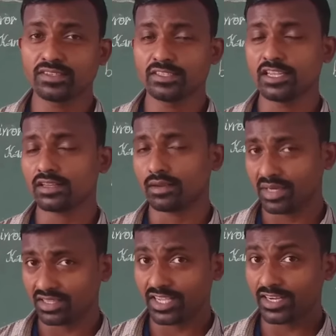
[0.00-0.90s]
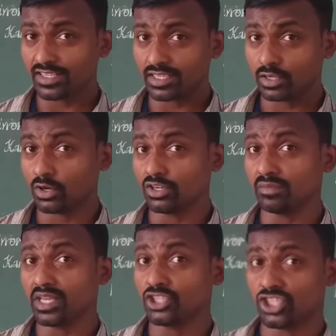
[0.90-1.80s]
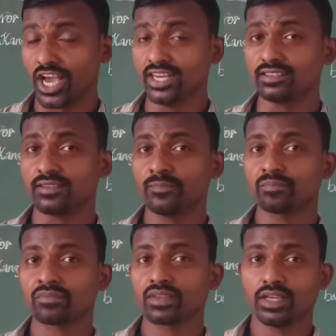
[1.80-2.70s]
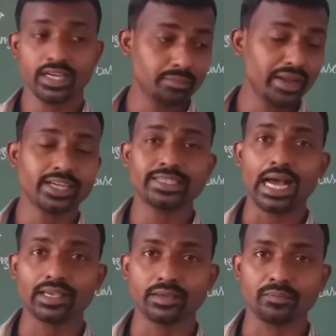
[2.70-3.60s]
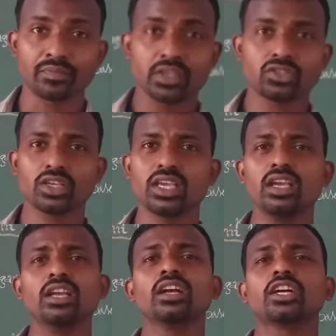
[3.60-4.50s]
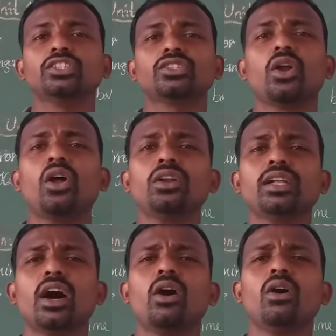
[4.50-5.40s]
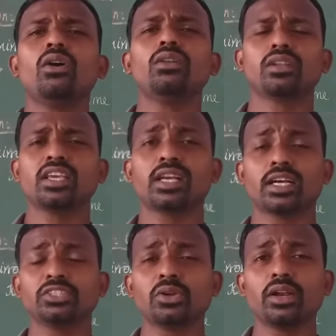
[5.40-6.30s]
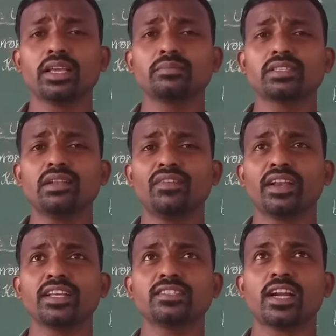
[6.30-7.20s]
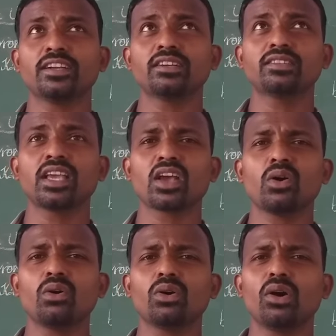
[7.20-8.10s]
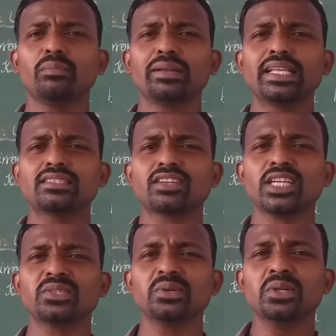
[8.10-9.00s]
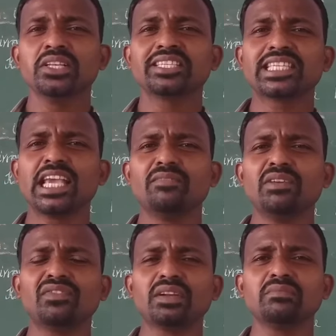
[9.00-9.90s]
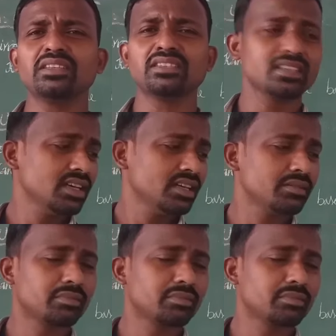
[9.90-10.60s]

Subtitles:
there is going to be a chance it may attack him. So he controlled himself and he started thinking, oh God, please try to save me from this